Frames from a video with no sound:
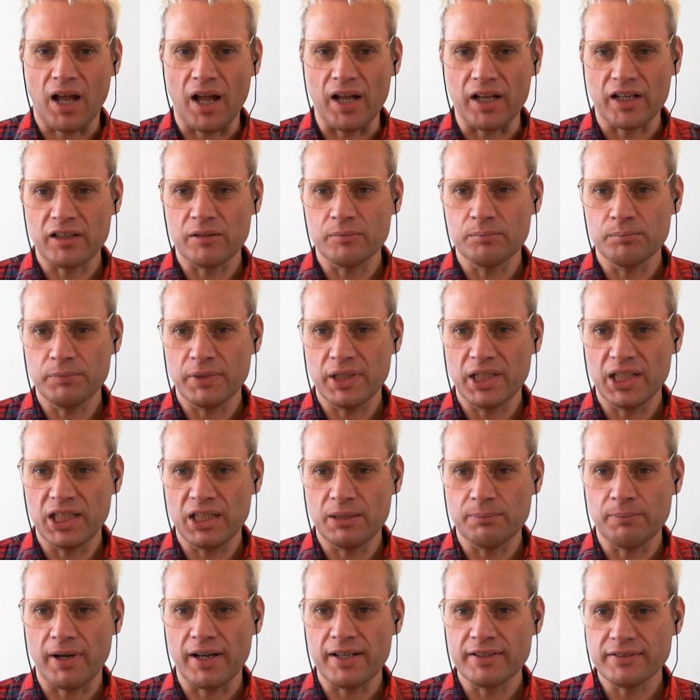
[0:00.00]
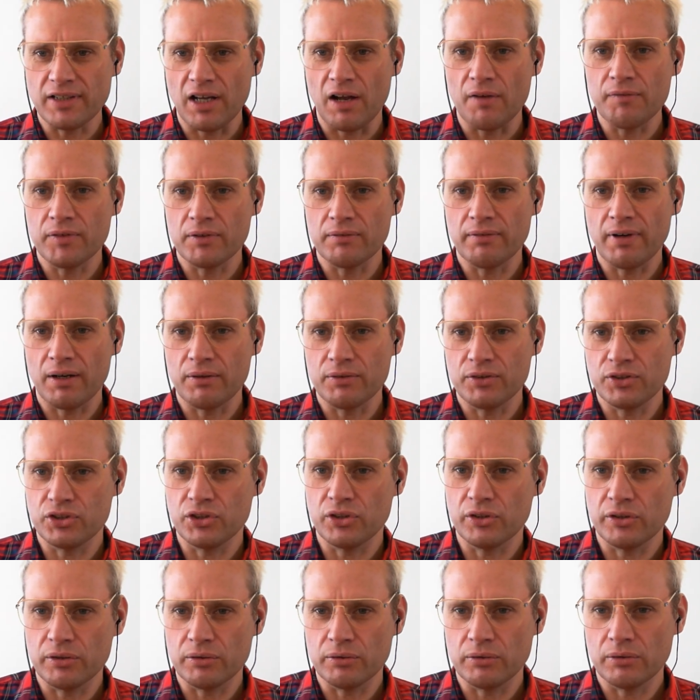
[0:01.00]
I can be myself around
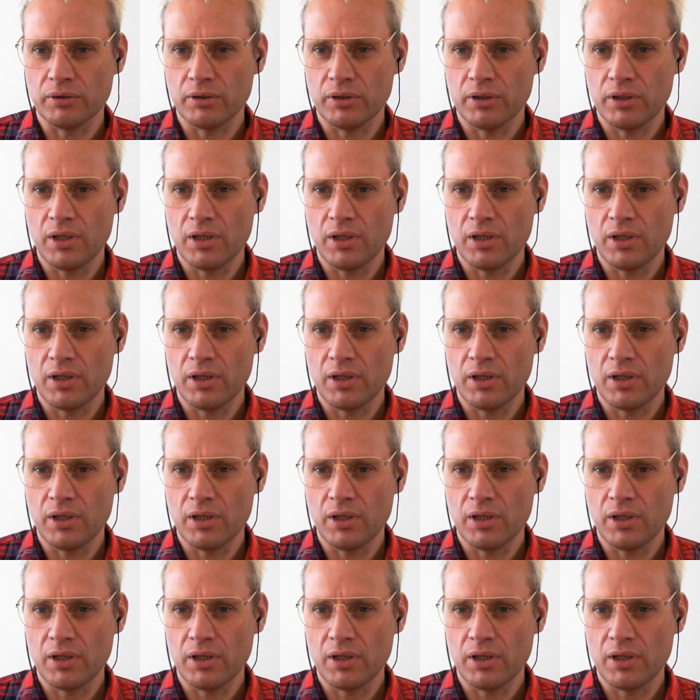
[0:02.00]
you.